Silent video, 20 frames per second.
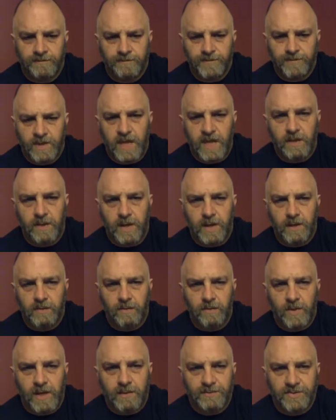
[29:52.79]
Anyway,
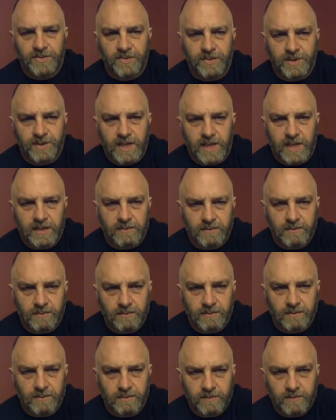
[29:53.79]
while I'm doing that
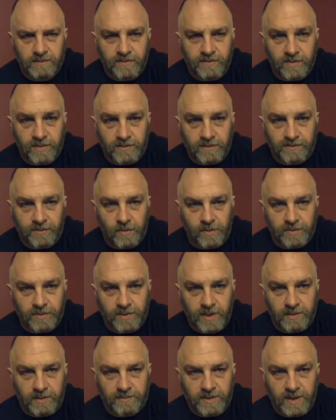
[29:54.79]
for the fourth
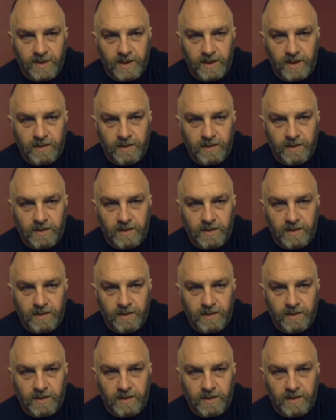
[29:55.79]
time today,